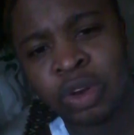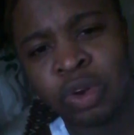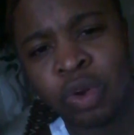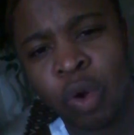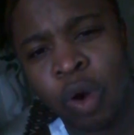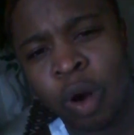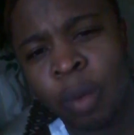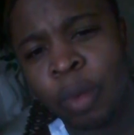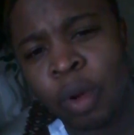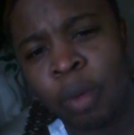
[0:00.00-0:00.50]

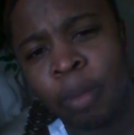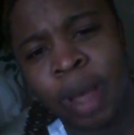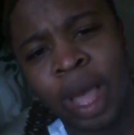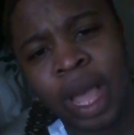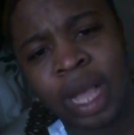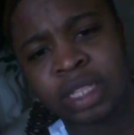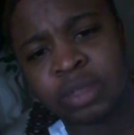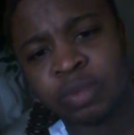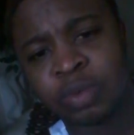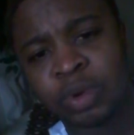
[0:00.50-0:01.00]
normal
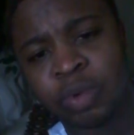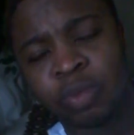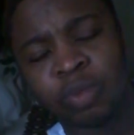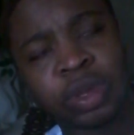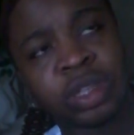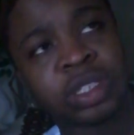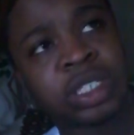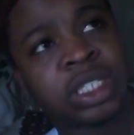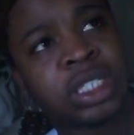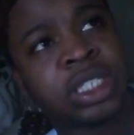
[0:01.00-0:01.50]
box.
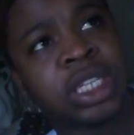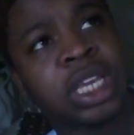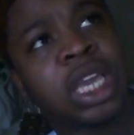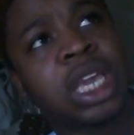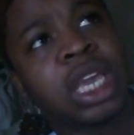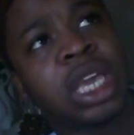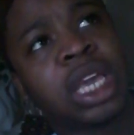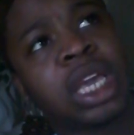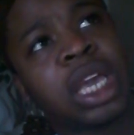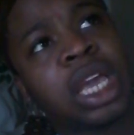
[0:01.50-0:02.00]
We're
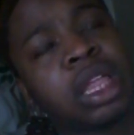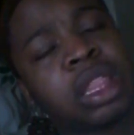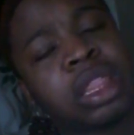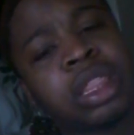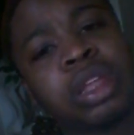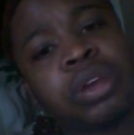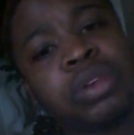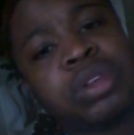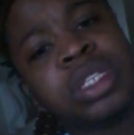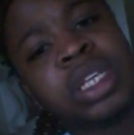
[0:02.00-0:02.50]
seeking and
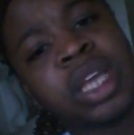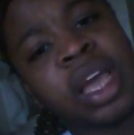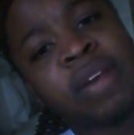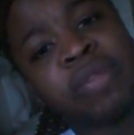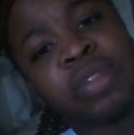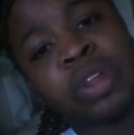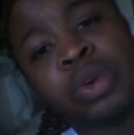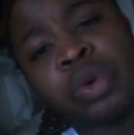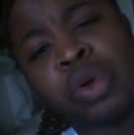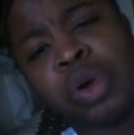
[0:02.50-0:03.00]
thirsting
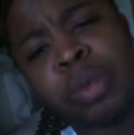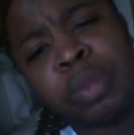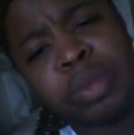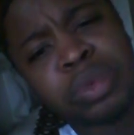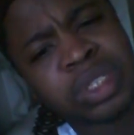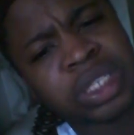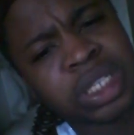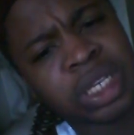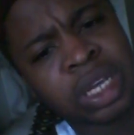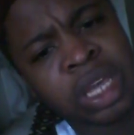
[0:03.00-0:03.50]
after
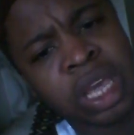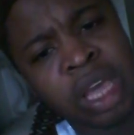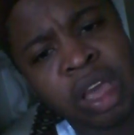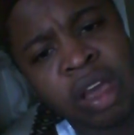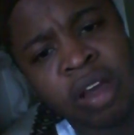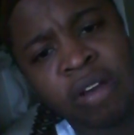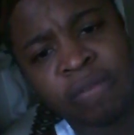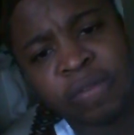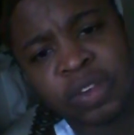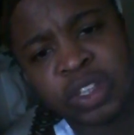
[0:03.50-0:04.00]
normalcy
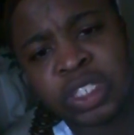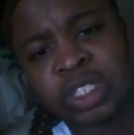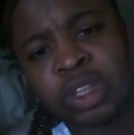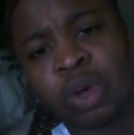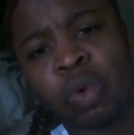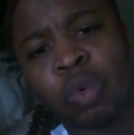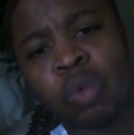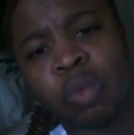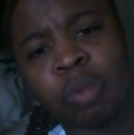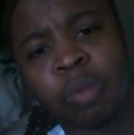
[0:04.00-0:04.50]
for
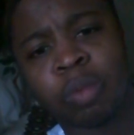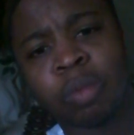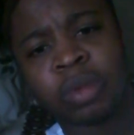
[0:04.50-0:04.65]
so